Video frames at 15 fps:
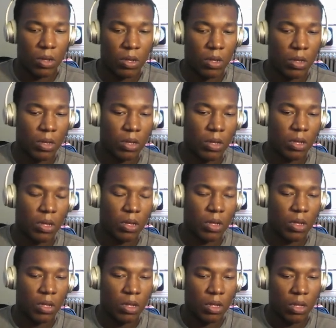
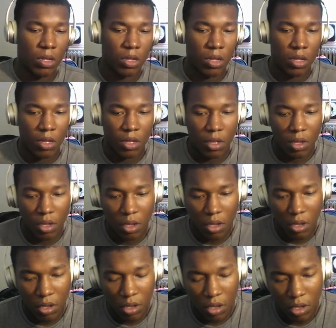
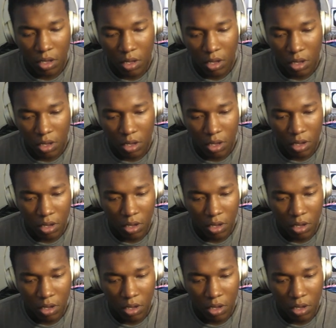Nothing is said.